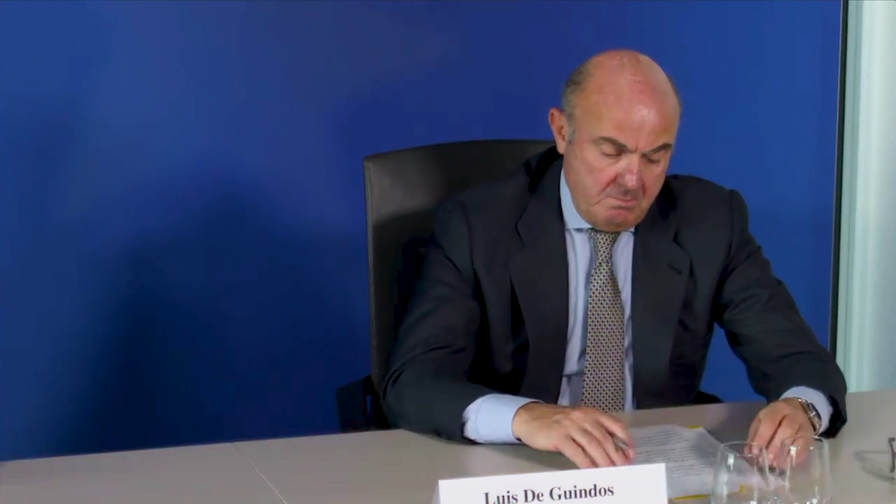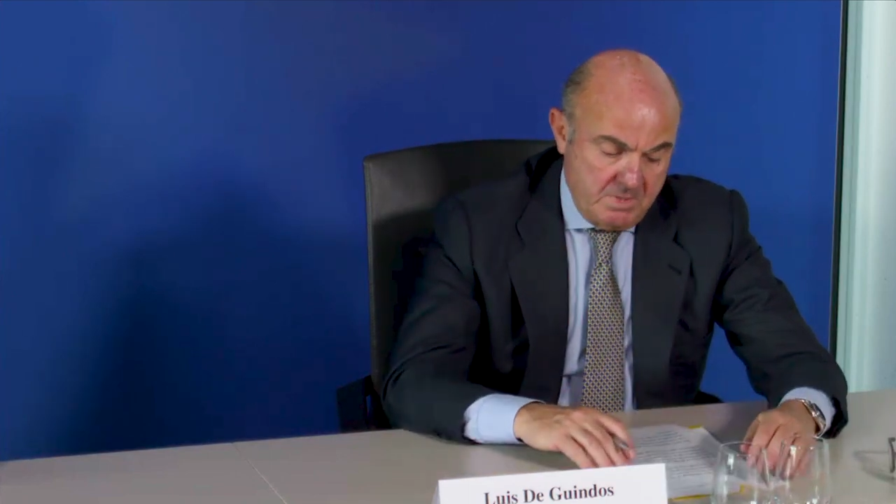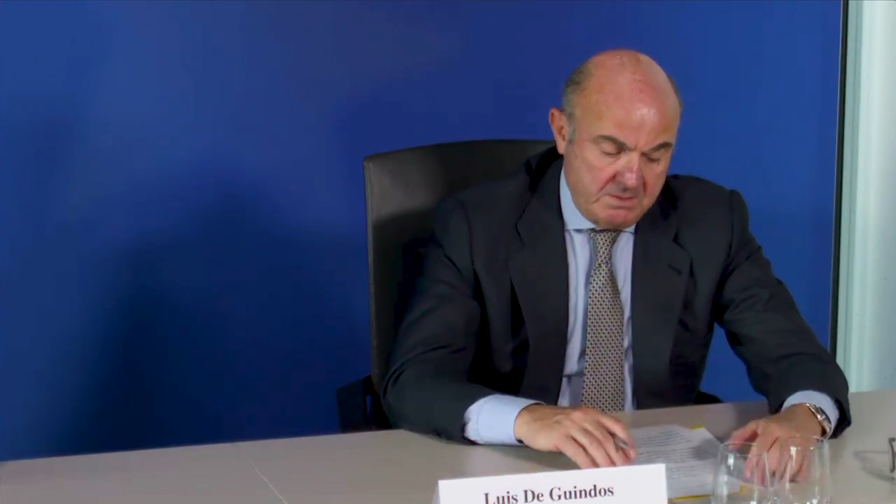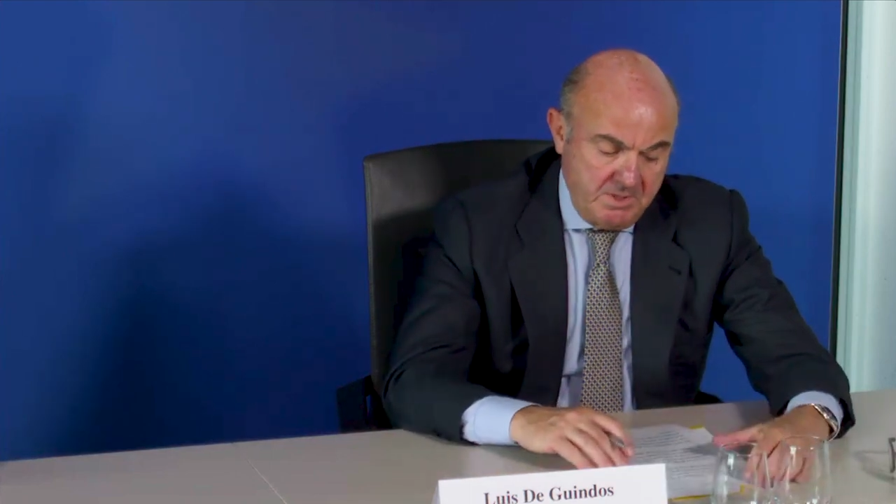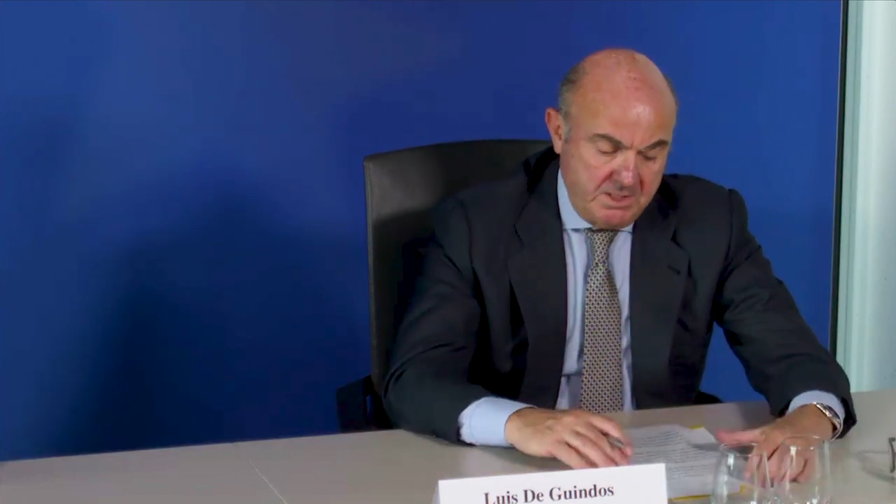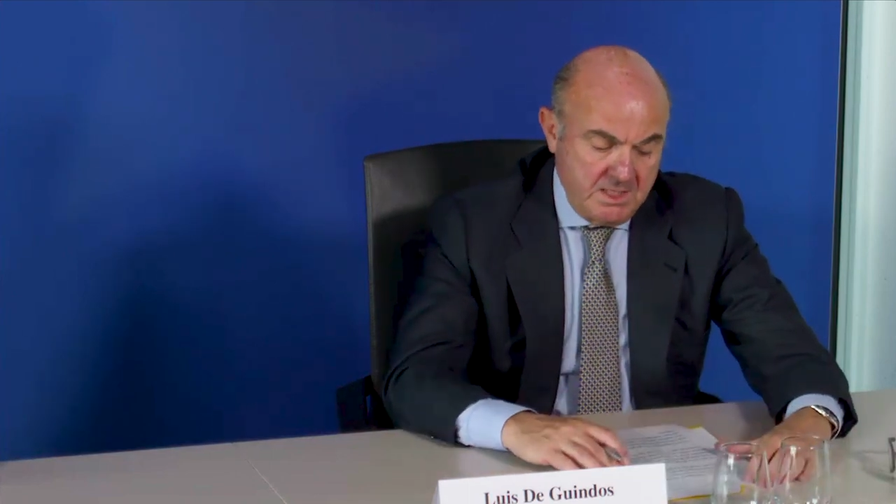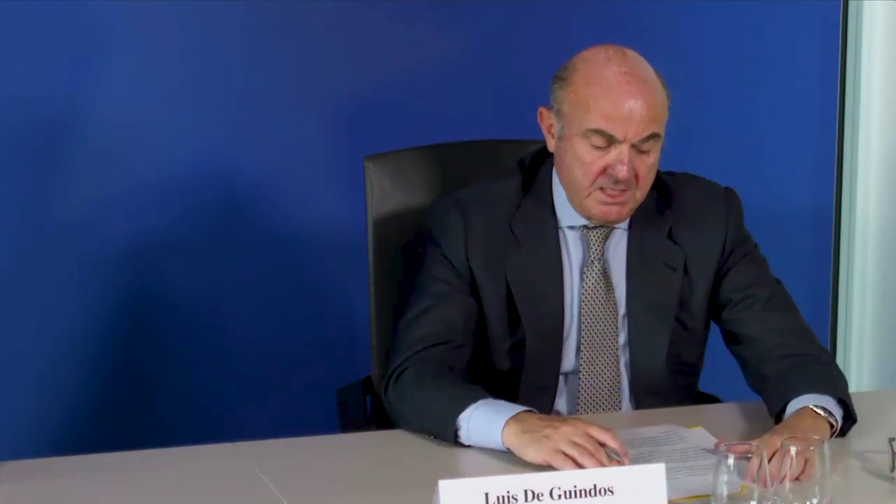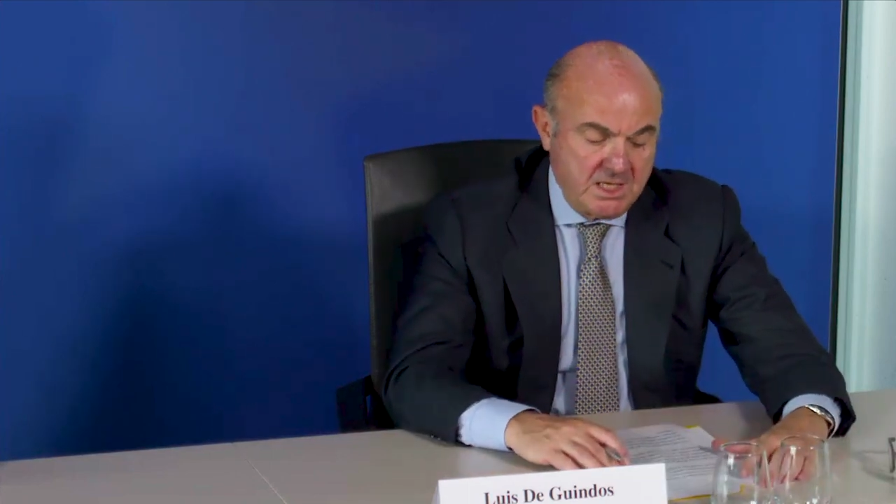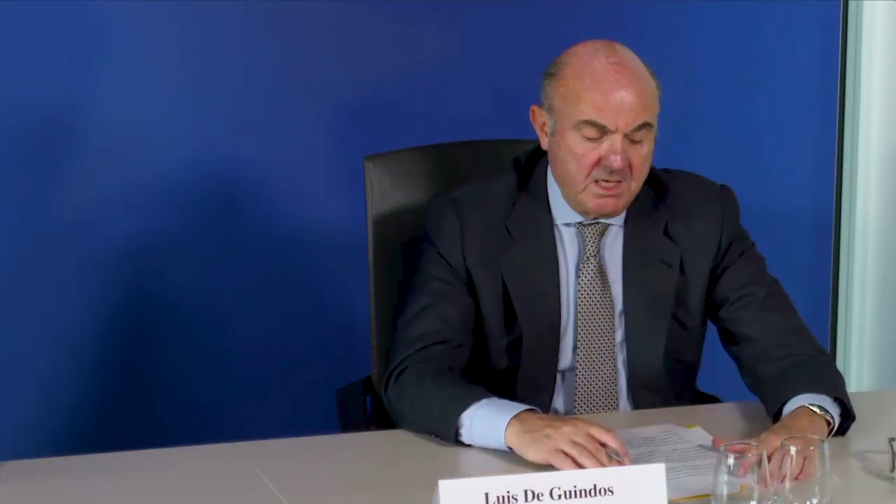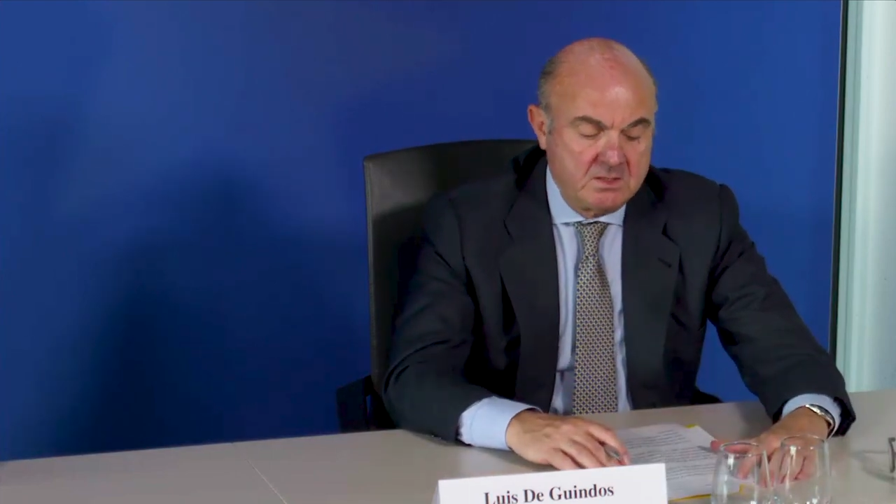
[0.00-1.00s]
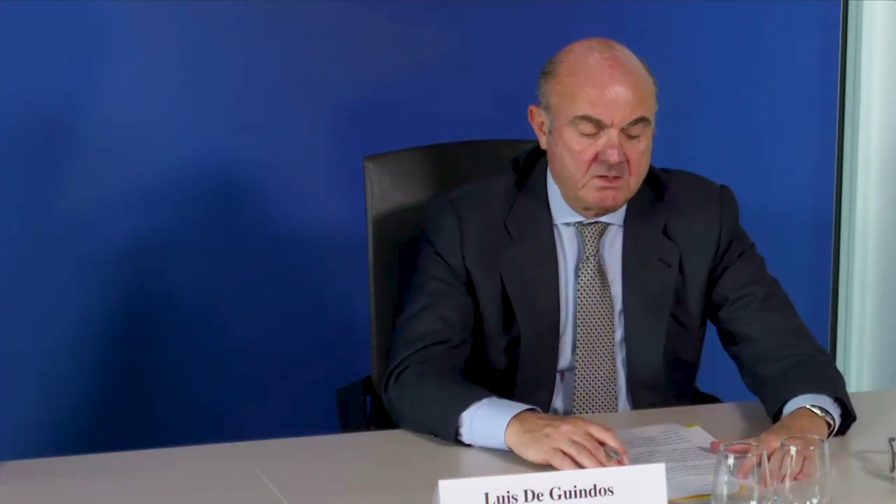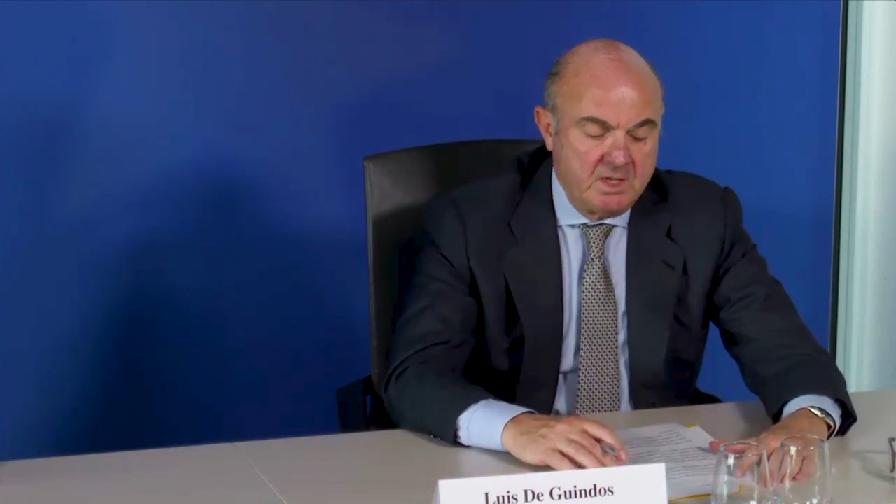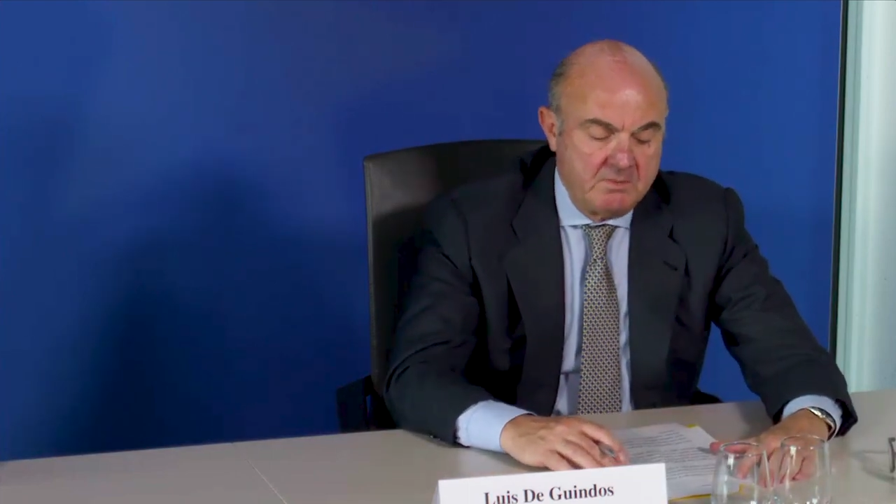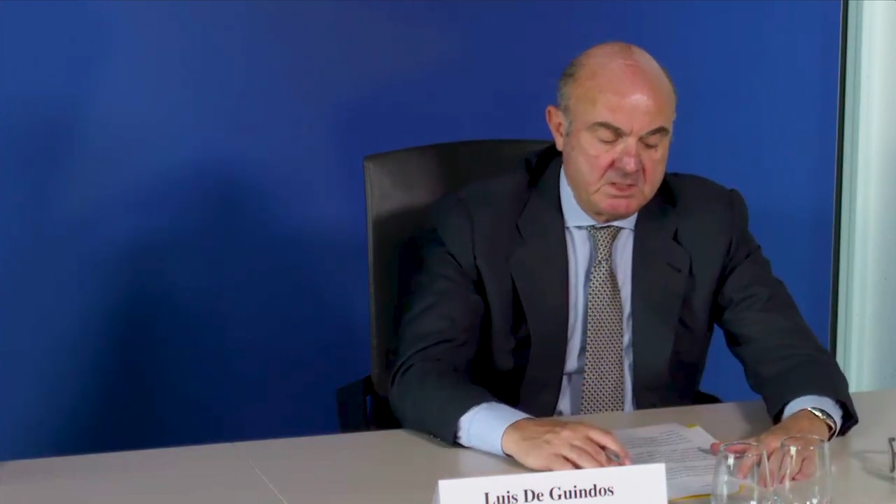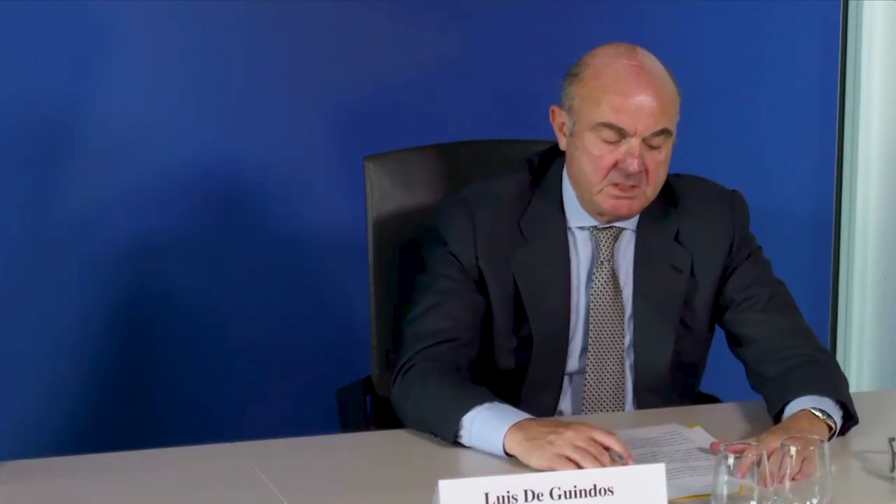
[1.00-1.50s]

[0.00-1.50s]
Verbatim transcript: But meeting the challenge of climate